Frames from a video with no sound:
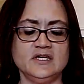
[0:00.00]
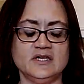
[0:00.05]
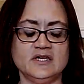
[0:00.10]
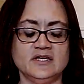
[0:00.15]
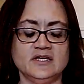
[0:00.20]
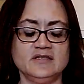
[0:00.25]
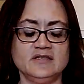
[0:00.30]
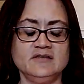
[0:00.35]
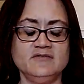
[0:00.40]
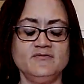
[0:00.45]

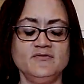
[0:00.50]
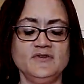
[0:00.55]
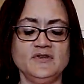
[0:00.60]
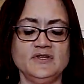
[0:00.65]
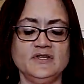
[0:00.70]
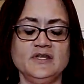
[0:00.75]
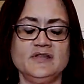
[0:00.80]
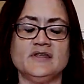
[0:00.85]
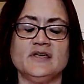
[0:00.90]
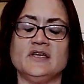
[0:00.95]
I get the
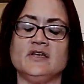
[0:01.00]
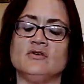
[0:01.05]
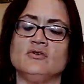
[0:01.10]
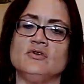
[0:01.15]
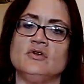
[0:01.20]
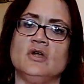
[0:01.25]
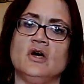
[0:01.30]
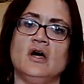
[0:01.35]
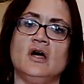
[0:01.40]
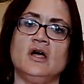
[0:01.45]
feeling that you're
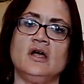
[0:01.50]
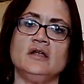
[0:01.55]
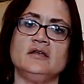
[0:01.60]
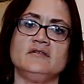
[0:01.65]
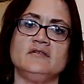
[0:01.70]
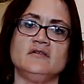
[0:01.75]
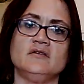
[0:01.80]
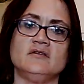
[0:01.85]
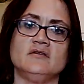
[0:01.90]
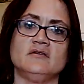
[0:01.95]

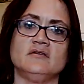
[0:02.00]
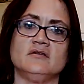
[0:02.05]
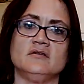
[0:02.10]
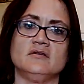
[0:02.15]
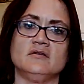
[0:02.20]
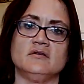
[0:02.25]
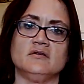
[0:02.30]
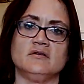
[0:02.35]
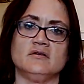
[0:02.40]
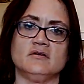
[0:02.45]
not
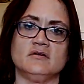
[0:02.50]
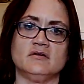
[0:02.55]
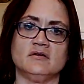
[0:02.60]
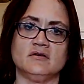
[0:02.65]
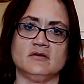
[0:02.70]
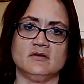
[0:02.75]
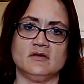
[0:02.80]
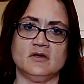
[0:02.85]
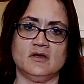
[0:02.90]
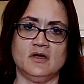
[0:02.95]

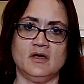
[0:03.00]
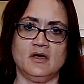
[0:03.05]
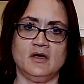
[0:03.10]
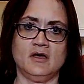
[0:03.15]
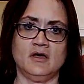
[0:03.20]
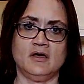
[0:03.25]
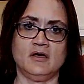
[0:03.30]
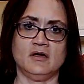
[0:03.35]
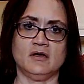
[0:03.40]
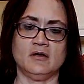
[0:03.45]

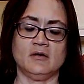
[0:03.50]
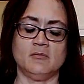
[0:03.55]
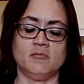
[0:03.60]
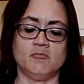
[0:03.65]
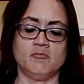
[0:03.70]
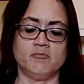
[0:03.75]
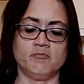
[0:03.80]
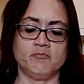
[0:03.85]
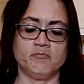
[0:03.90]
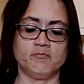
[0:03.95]

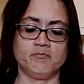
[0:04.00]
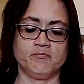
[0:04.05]
the